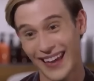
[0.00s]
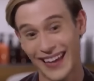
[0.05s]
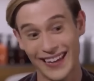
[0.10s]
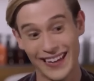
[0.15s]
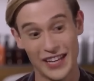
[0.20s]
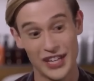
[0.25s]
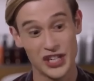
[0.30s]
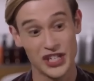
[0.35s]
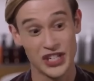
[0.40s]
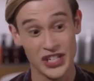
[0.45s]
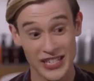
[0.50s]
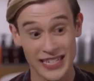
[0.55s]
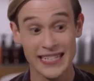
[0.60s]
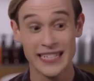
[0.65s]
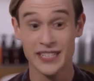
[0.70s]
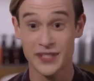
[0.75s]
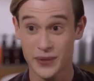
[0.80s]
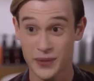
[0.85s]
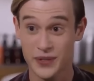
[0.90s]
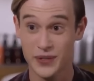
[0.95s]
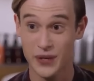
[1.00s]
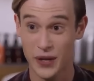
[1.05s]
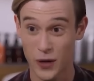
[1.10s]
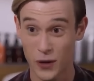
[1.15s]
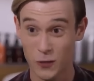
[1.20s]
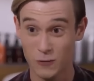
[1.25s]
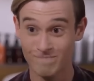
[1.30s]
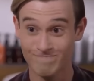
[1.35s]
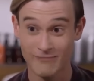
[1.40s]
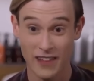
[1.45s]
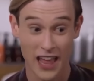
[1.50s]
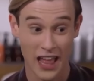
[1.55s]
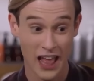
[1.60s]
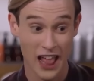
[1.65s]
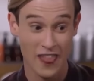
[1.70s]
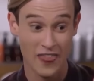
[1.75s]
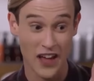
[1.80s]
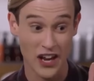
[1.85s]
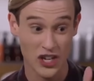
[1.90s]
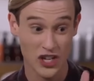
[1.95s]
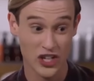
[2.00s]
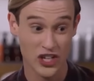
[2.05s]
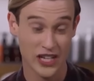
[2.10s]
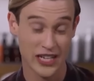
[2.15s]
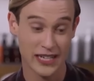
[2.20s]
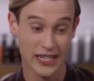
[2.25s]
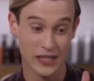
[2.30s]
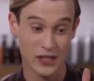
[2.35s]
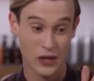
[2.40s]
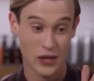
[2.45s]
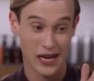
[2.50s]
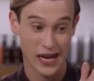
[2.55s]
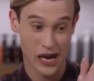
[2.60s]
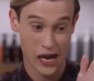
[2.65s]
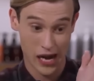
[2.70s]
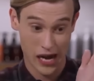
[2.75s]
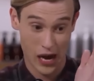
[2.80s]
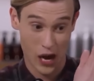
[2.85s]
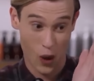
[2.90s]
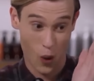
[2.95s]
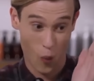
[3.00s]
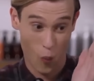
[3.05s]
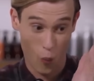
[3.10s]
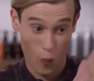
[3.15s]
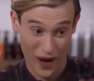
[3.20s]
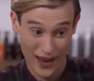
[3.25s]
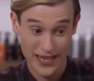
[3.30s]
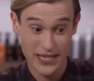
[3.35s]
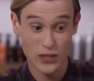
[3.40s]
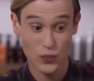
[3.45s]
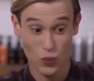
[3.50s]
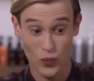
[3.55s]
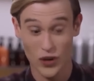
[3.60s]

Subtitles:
And she needs you to know that she went